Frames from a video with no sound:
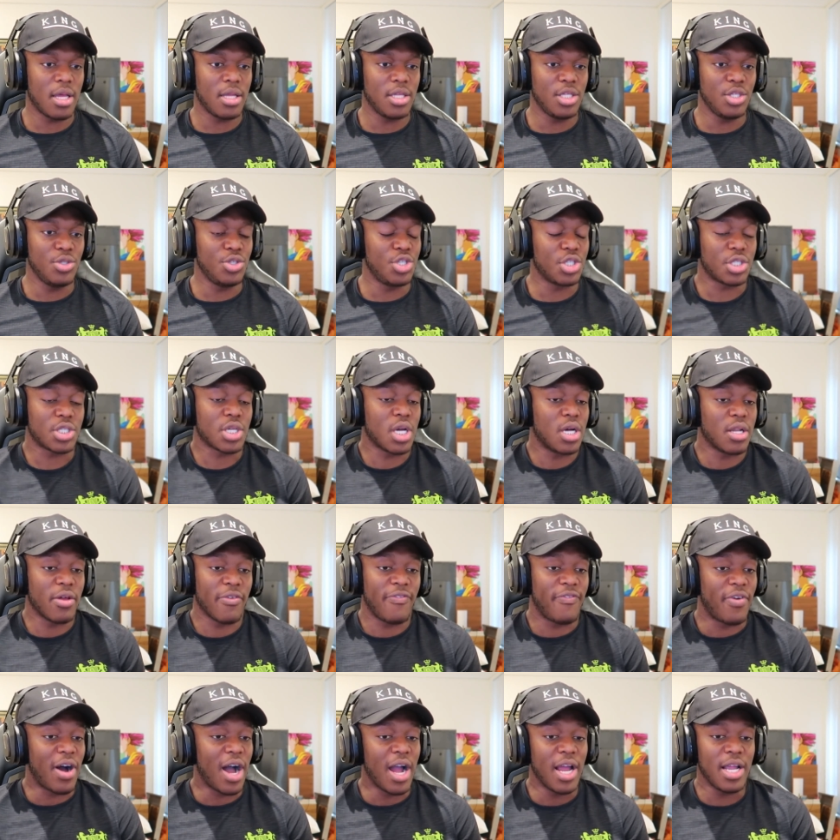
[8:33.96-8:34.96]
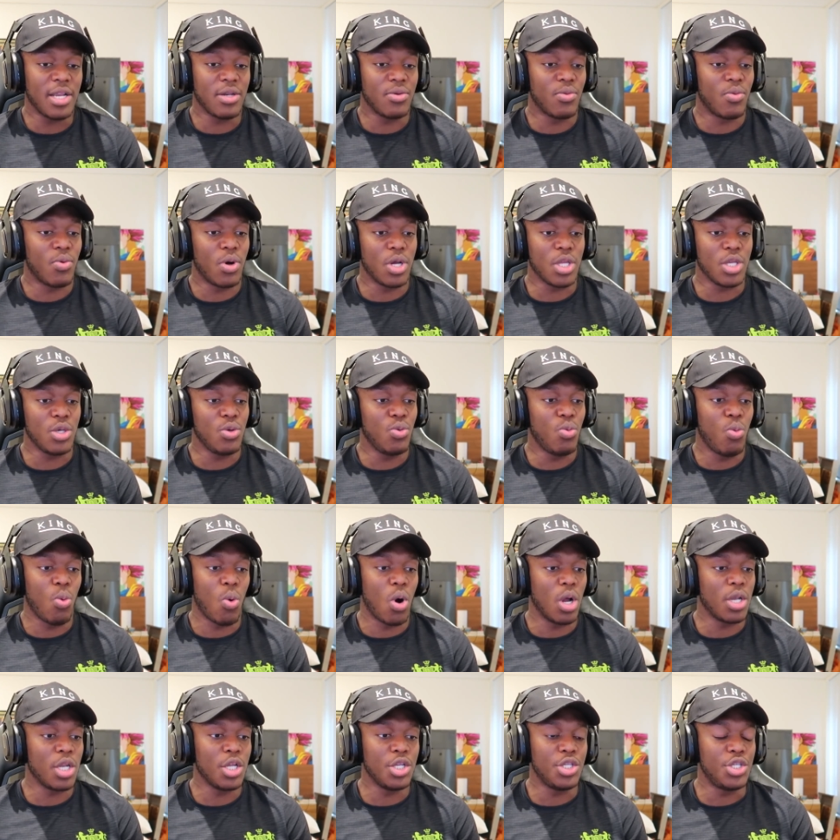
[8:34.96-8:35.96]
you just got to find what you
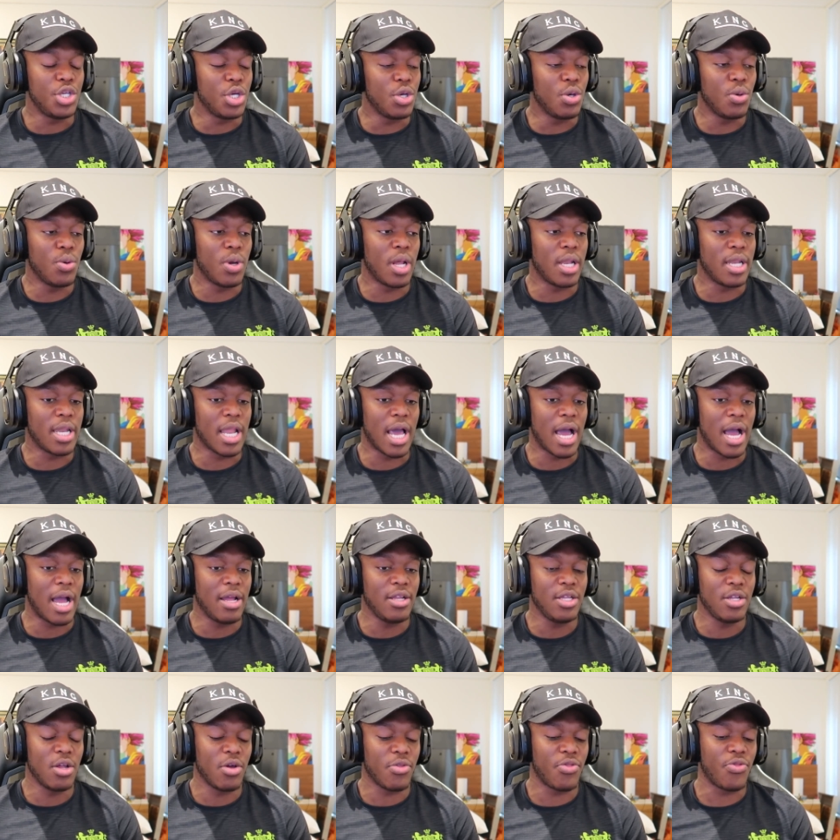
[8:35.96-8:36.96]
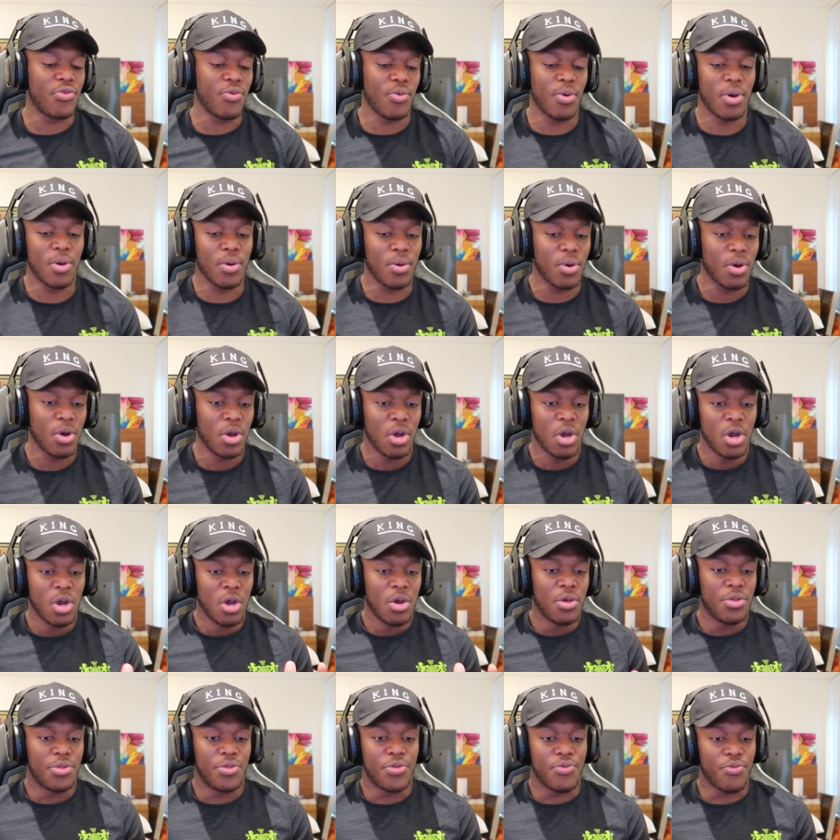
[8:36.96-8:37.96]
want to do. And, you know, through
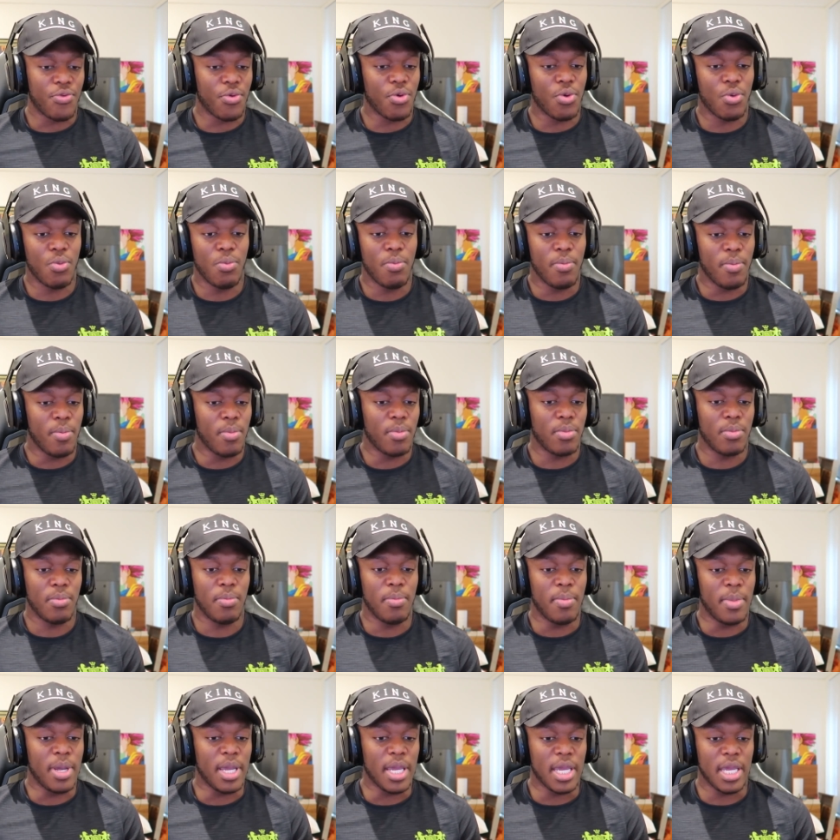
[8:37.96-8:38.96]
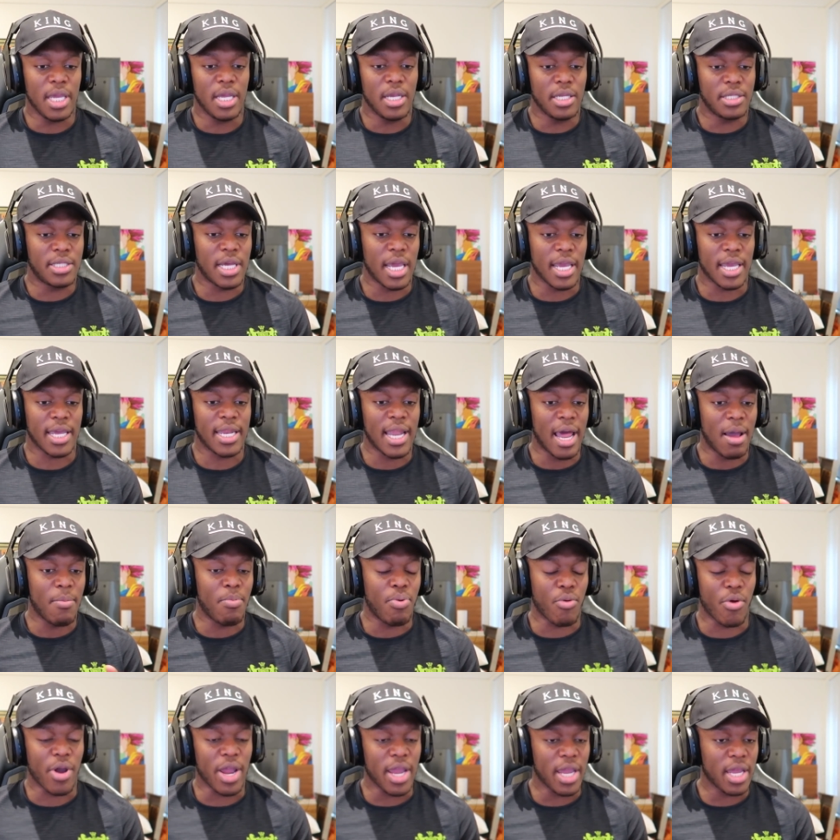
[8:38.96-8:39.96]
me taking that
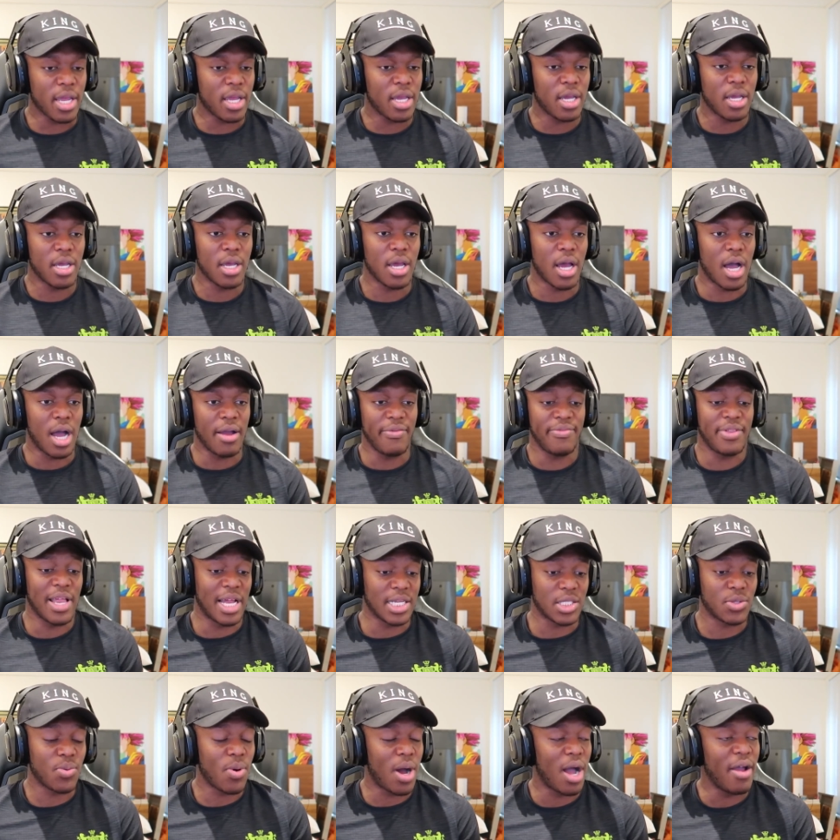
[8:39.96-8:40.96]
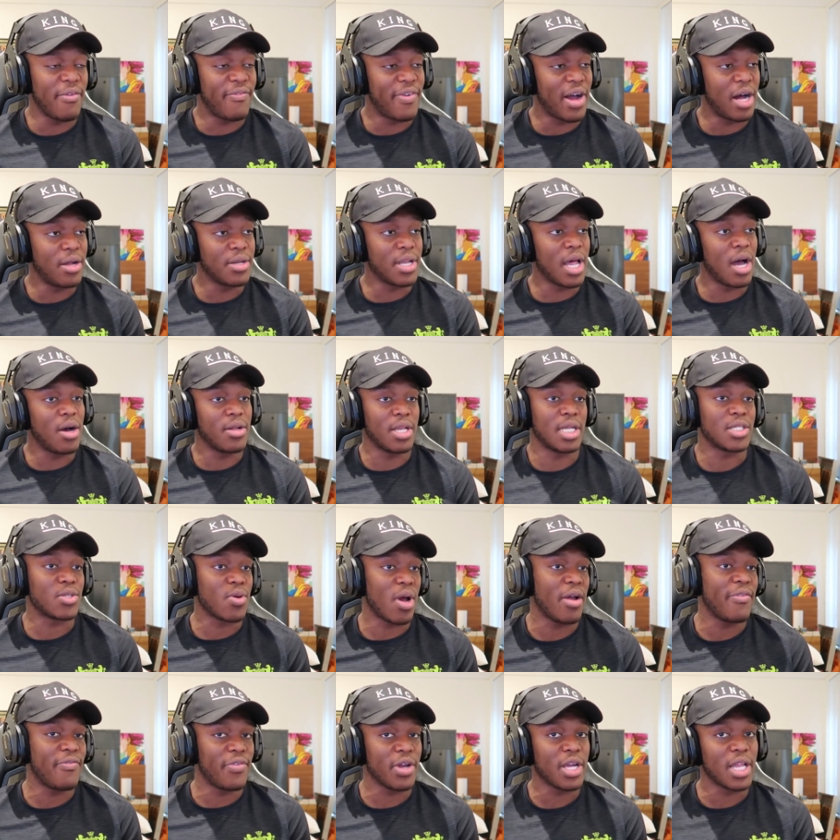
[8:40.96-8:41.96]
break, that's what I found out. That's
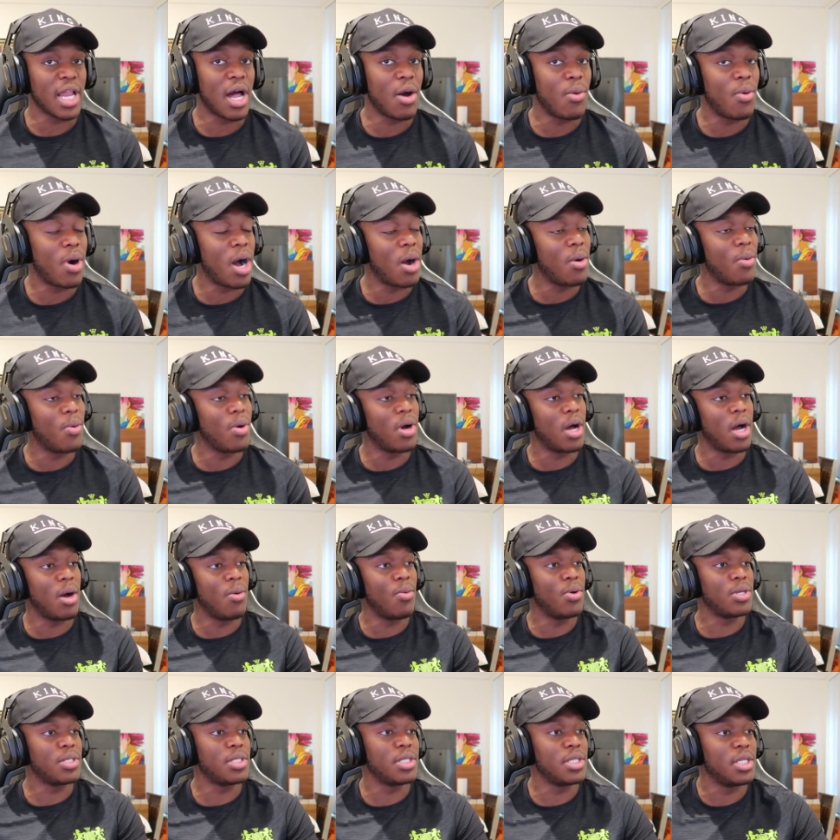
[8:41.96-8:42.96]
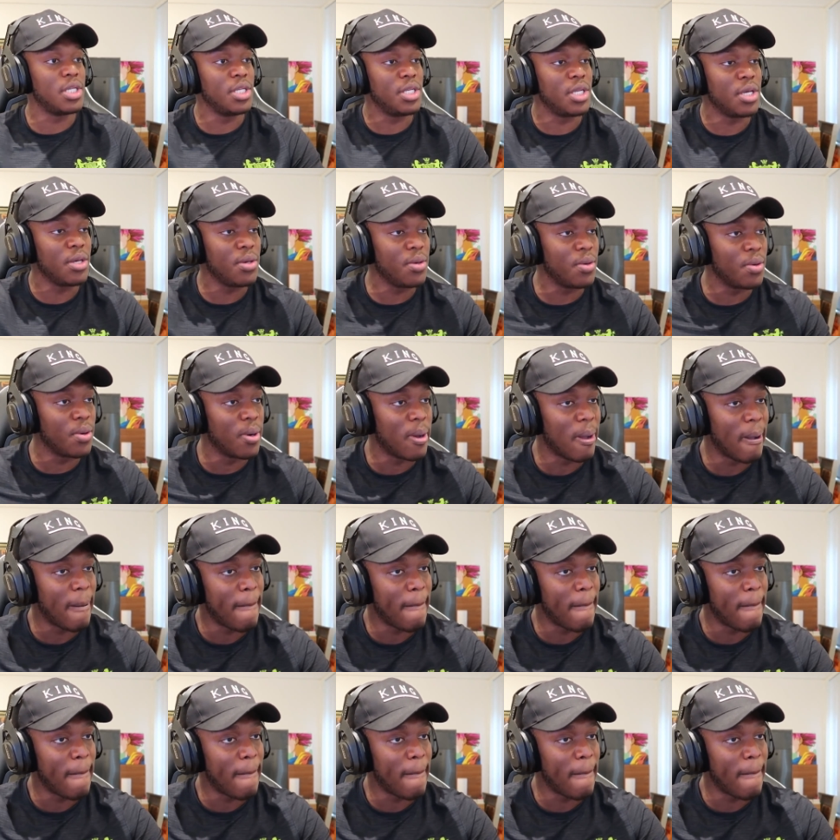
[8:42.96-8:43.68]
what I figured out, what I wanted to do.